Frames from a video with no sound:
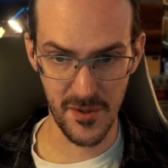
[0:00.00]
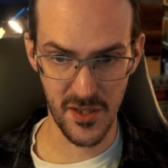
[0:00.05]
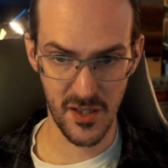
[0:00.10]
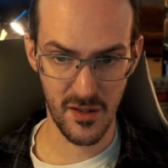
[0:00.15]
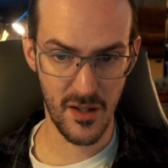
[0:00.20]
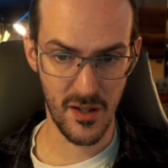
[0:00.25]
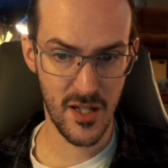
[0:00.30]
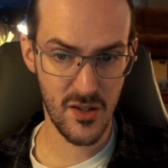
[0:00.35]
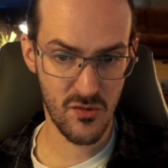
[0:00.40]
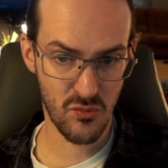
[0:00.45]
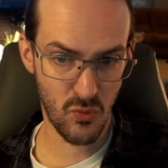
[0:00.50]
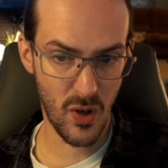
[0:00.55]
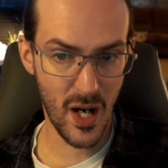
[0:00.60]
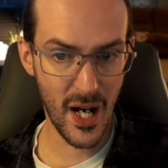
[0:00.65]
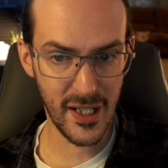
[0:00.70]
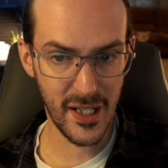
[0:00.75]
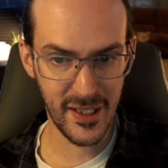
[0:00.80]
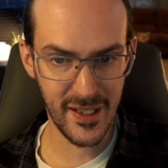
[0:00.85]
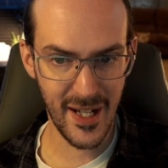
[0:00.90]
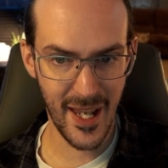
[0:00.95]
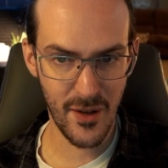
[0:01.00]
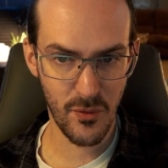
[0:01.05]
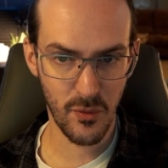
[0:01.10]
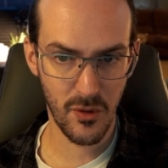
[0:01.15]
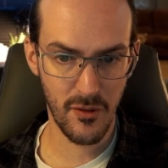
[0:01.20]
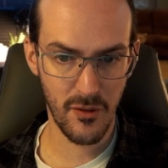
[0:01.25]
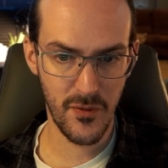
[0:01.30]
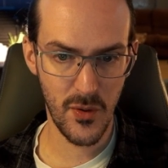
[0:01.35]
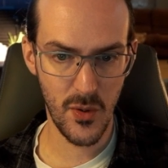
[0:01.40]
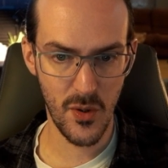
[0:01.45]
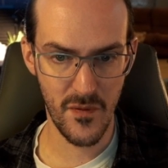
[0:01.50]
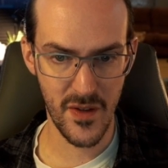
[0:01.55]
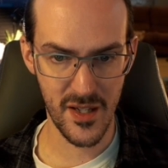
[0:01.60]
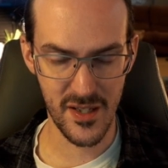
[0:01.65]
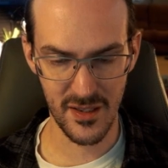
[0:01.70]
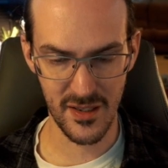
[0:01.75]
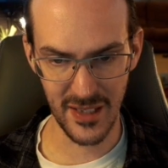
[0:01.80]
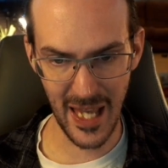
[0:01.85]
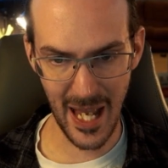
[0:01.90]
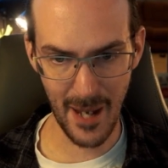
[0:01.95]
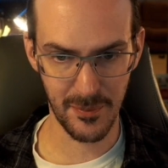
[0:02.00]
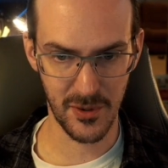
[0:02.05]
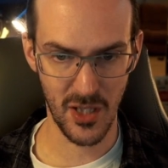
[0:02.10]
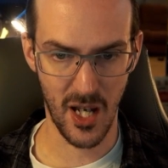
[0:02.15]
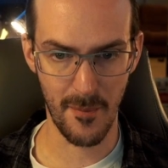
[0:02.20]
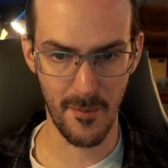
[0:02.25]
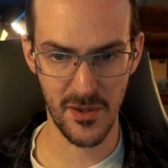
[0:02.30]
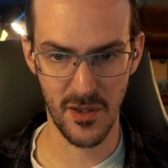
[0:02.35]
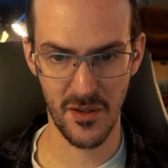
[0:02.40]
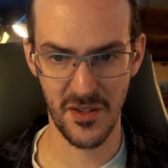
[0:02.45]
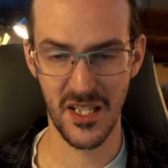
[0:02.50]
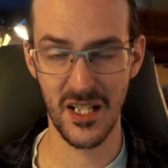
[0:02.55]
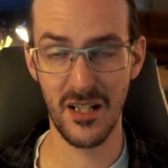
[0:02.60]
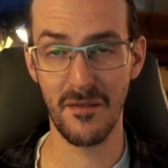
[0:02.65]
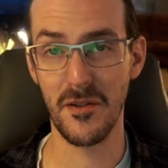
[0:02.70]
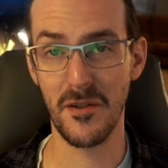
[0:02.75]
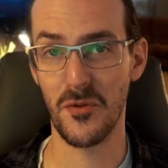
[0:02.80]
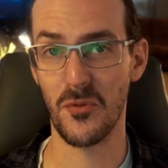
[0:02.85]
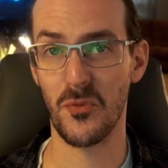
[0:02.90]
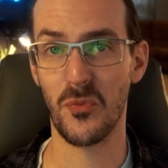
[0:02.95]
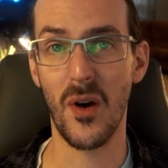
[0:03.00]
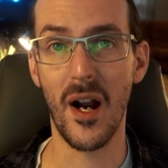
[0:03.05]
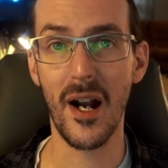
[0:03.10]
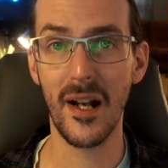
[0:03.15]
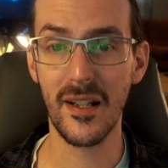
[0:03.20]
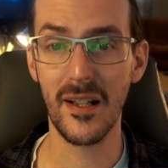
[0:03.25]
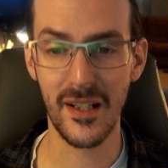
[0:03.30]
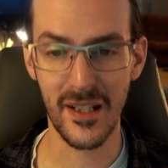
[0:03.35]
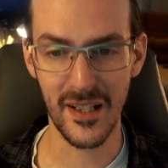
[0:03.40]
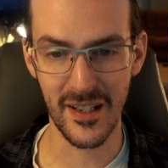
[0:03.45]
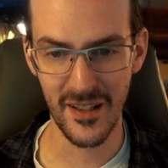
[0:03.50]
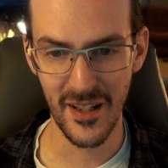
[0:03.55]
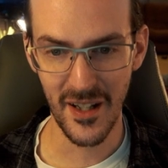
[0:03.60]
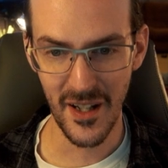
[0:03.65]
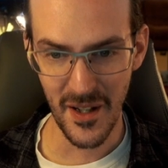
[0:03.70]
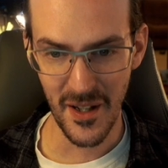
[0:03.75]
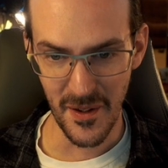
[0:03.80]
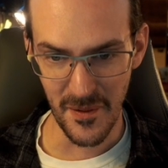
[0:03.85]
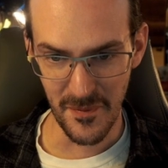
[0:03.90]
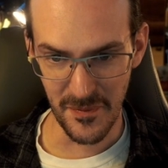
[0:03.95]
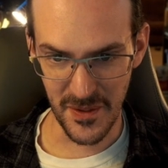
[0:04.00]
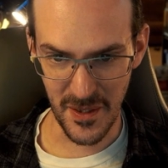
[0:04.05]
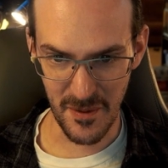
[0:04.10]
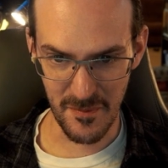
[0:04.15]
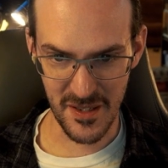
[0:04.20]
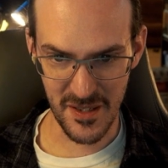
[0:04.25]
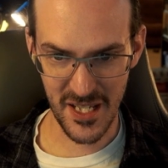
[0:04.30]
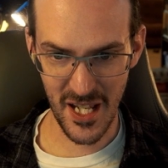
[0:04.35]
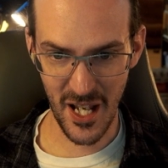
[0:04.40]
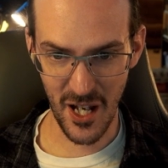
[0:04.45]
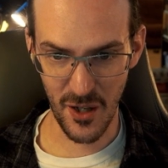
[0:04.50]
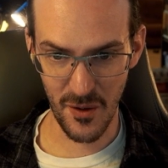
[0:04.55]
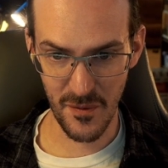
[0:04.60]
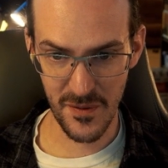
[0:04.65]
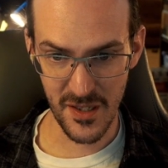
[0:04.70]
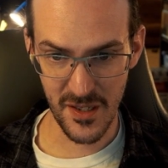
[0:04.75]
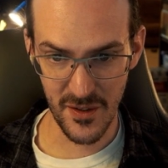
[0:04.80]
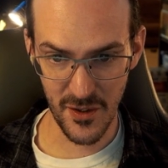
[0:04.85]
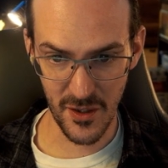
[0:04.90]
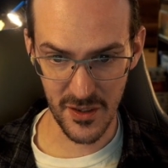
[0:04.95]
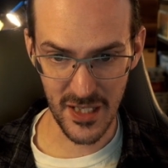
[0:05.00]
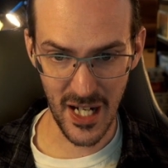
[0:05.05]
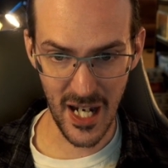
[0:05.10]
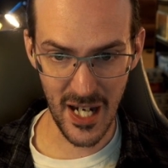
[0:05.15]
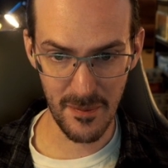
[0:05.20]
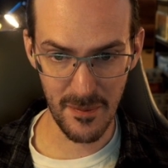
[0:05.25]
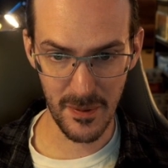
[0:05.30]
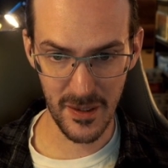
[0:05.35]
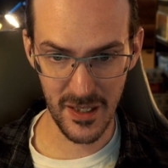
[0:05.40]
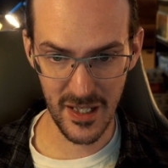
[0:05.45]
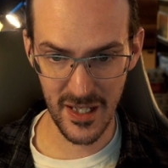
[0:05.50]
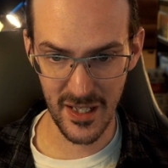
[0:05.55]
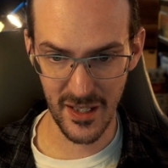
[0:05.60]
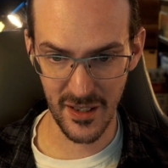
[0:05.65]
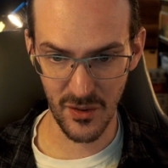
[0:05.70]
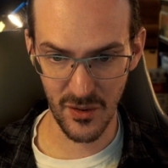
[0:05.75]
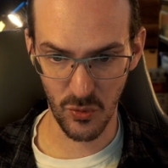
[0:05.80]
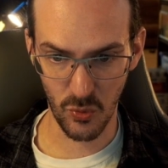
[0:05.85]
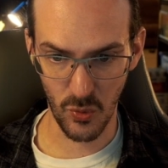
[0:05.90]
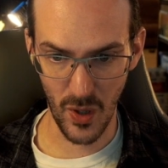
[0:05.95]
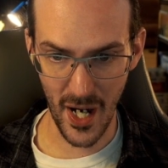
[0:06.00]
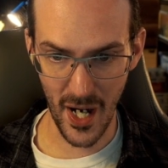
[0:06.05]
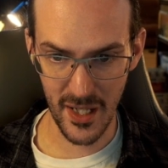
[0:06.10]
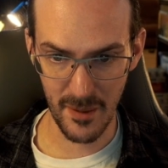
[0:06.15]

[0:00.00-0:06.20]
So he's writing a review of this laptop. So instead of just writing it themselves they're typing in write